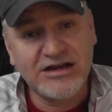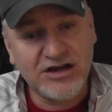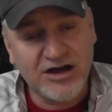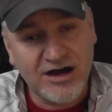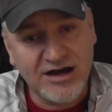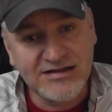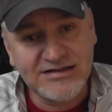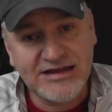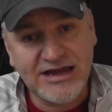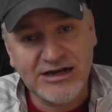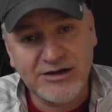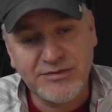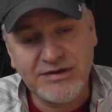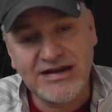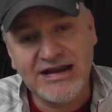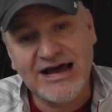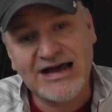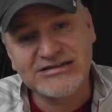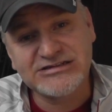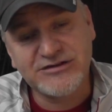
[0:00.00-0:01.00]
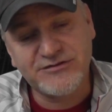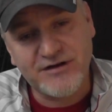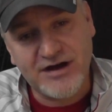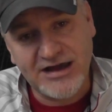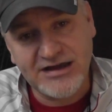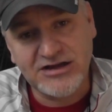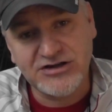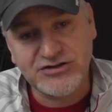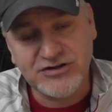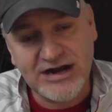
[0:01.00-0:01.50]
he had contacted me and asked if
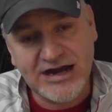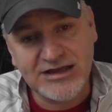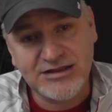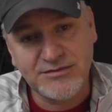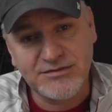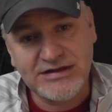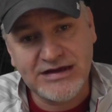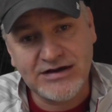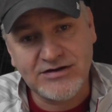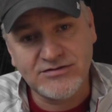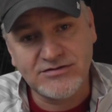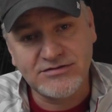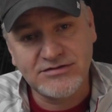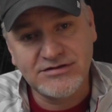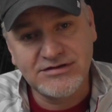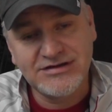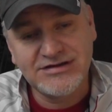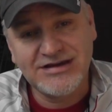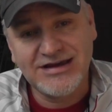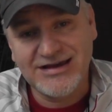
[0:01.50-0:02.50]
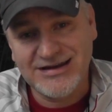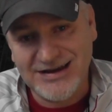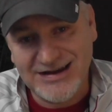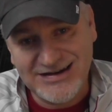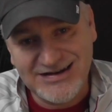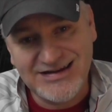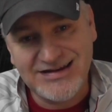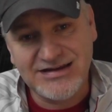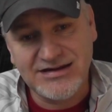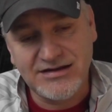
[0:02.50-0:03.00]
I could track them down. And
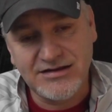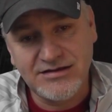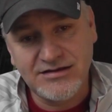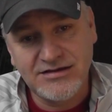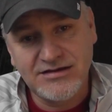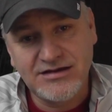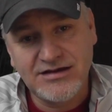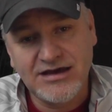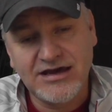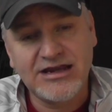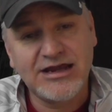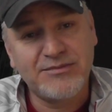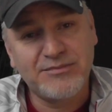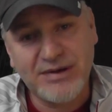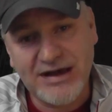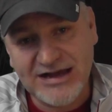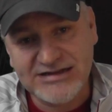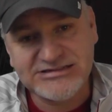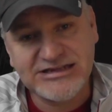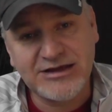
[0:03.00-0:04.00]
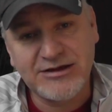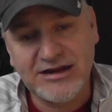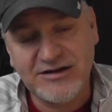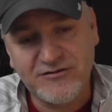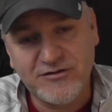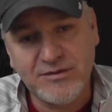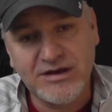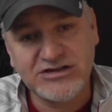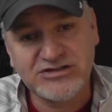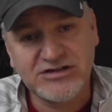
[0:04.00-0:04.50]
I did. And I passed that
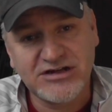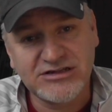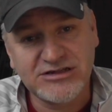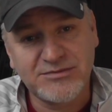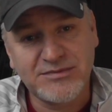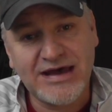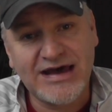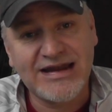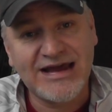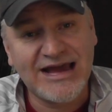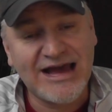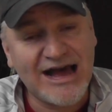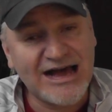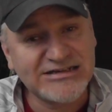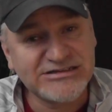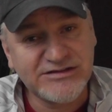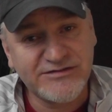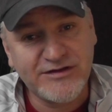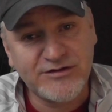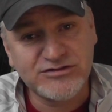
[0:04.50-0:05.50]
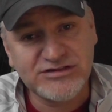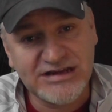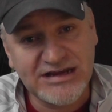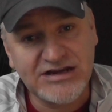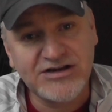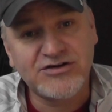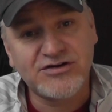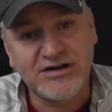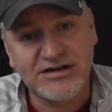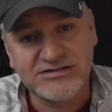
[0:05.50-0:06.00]
information on to Matt. I asked if he was
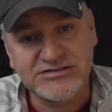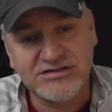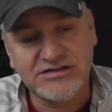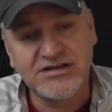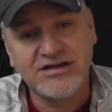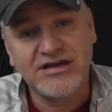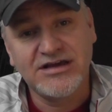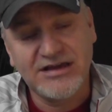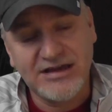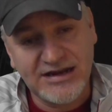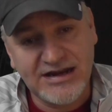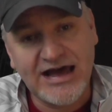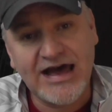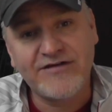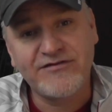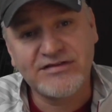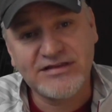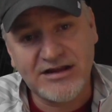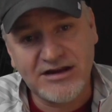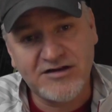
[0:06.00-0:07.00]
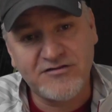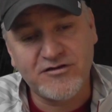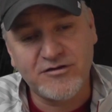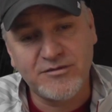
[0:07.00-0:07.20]
interested in having that